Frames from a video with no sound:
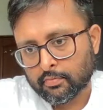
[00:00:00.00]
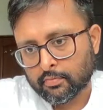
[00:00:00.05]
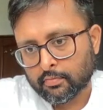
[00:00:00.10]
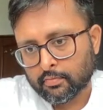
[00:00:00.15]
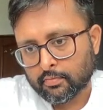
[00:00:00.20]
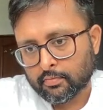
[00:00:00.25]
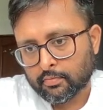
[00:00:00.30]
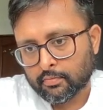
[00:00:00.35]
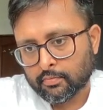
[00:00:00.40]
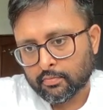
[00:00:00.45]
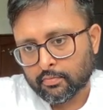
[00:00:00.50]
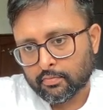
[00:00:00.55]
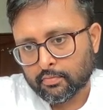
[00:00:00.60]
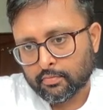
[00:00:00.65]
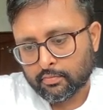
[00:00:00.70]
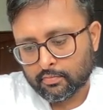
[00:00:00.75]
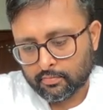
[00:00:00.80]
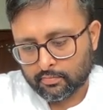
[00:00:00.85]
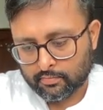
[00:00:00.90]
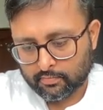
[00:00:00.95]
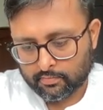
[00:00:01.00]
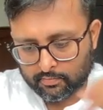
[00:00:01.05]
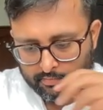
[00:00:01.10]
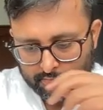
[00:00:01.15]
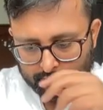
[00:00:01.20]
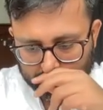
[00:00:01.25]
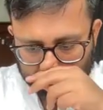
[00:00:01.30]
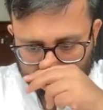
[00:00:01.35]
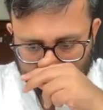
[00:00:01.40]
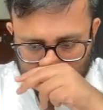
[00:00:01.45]

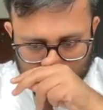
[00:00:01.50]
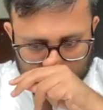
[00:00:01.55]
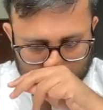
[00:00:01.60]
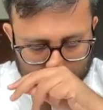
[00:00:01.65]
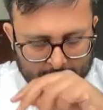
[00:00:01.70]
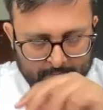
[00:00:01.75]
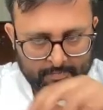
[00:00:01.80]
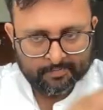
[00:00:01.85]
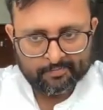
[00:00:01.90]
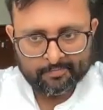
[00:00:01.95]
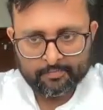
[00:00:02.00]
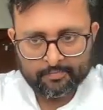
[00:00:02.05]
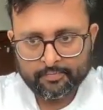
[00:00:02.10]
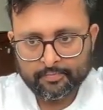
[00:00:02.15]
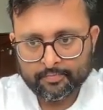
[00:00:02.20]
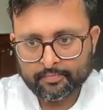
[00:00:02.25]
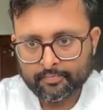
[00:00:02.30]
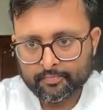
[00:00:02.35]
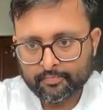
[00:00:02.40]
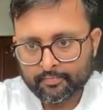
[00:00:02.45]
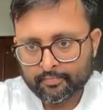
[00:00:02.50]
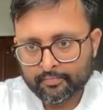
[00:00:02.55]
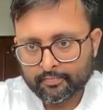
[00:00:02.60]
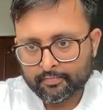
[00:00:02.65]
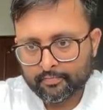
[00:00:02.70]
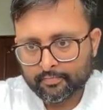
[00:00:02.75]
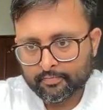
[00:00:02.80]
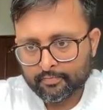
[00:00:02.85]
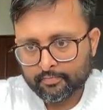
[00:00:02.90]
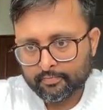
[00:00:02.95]

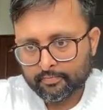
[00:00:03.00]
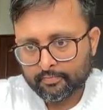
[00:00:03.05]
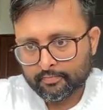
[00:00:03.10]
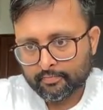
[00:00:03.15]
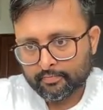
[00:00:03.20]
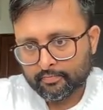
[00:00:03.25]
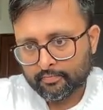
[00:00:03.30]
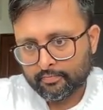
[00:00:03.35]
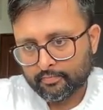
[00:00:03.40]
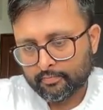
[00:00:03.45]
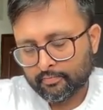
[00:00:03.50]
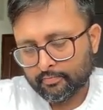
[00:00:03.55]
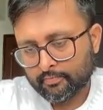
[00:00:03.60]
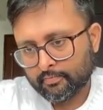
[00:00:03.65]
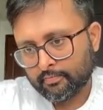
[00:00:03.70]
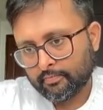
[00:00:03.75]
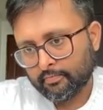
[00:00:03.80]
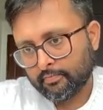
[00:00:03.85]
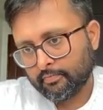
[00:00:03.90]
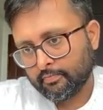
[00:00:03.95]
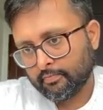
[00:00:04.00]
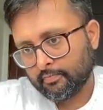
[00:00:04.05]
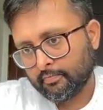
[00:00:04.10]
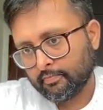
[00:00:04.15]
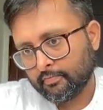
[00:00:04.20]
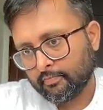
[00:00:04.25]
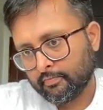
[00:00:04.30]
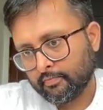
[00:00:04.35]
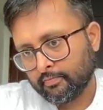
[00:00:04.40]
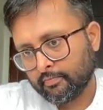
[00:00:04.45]

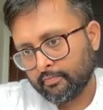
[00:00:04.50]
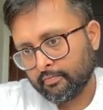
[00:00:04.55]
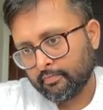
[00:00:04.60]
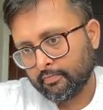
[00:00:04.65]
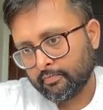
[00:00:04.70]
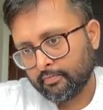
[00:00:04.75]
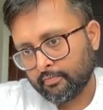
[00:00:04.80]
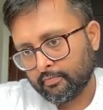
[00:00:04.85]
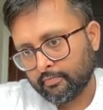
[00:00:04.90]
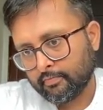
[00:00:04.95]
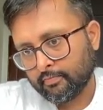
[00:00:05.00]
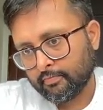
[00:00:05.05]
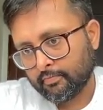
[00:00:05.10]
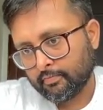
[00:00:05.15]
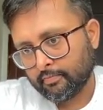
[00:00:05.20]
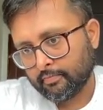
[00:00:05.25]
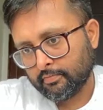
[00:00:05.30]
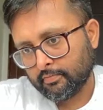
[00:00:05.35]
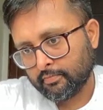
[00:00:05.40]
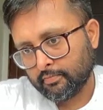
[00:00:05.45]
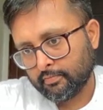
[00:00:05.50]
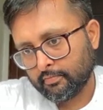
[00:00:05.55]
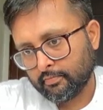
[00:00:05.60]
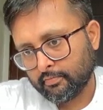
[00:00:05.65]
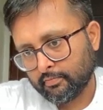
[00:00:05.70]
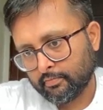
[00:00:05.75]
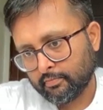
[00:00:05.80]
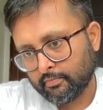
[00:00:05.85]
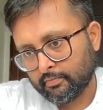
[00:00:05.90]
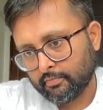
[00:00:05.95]

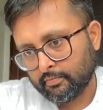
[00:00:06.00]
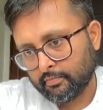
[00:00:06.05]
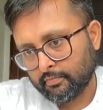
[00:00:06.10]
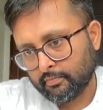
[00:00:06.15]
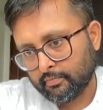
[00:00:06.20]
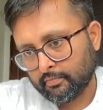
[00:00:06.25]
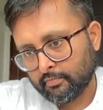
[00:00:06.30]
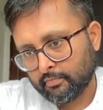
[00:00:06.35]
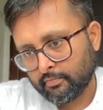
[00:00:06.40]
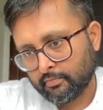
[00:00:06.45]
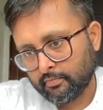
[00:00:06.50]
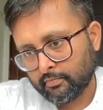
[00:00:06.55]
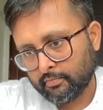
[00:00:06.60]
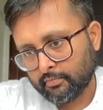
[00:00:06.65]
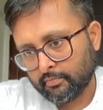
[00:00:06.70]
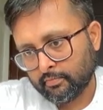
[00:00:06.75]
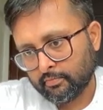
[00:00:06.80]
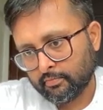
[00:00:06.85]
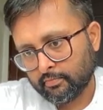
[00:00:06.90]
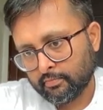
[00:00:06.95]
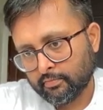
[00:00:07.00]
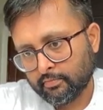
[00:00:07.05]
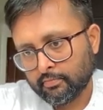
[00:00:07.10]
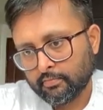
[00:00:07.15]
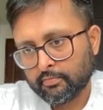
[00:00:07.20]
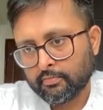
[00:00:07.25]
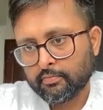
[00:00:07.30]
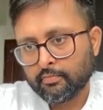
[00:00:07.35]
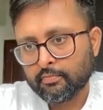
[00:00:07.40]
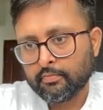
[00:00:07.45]

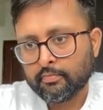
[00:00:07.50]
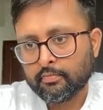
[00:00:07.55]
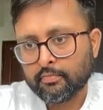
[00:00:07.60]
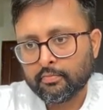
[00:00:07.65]
(no one is talking)